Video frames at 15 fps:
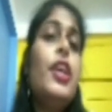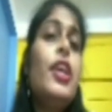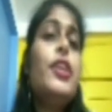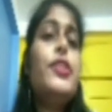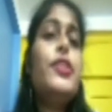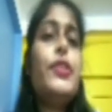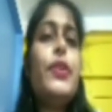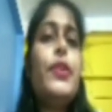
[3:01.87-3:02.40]

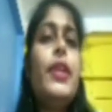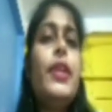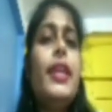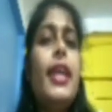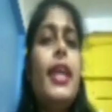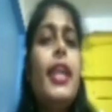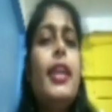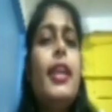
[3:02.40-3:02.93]
So
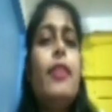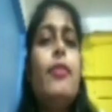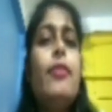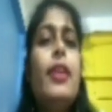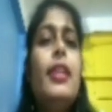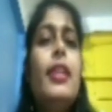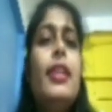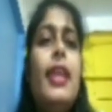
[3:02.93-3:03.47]
here
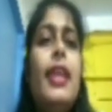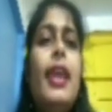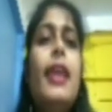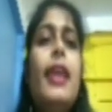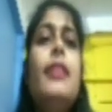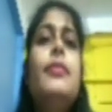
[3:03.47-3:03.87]
given that